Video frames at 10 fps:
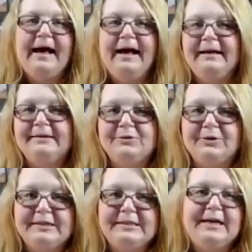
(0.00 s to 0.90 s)
cut
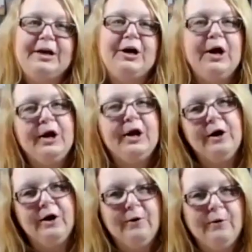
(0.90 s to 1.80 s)
or a
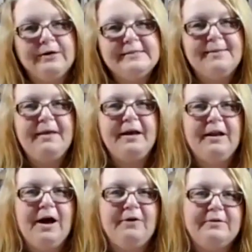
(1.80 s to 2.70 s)
sticker or something
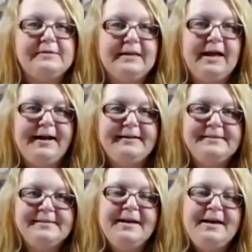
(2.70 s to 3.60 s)
along those
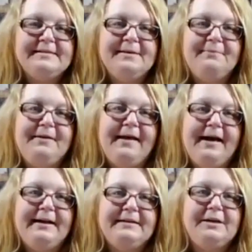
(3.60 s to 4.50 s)
lines, something
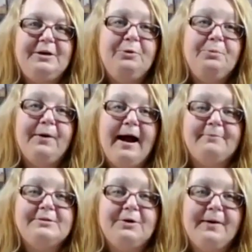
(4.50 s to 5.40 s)
that you
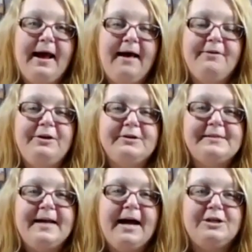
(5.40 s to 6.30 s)
perhaps don't have in your
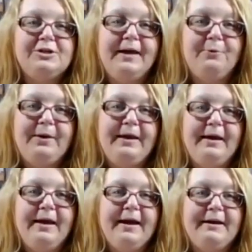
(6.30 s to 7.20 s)
stash that we
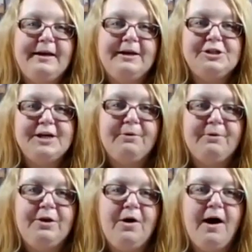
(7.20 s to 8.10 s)
could share with
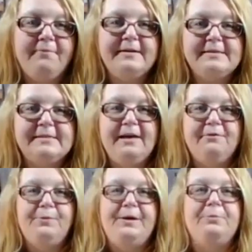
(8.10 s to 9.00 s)
you. Obviously,
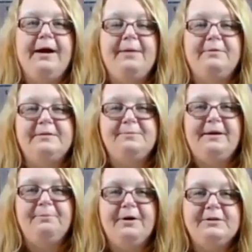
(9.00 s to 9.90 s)
if we were able to
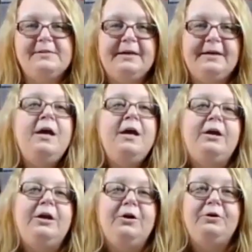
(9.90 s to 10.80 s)
meet in person,
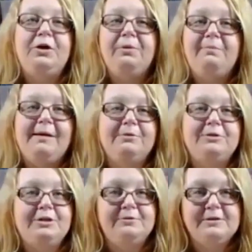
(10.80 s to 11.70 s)
you would be able
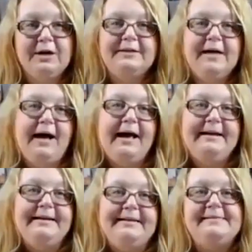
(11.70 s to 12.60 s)
to use our
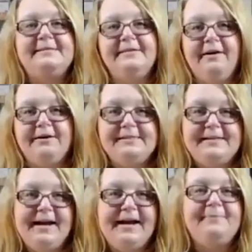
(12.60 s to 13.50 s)
dies, our
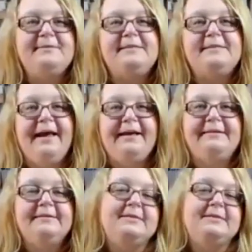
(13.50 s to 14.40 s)
stamps.
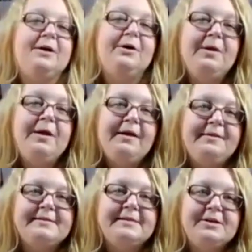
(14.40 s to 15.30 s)
And so
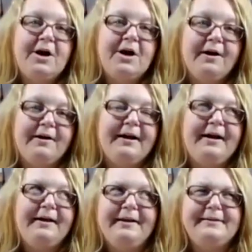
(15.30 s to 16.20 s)
this is our
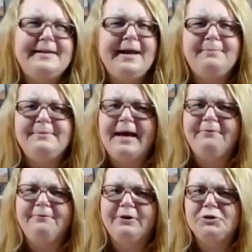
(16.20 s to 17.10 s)
attempt
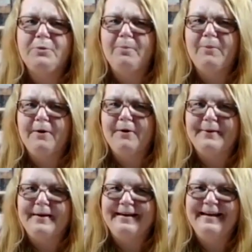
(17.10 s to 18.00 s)
at virtual
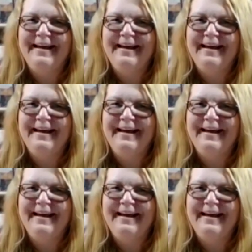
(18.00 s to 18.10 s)
borrowing.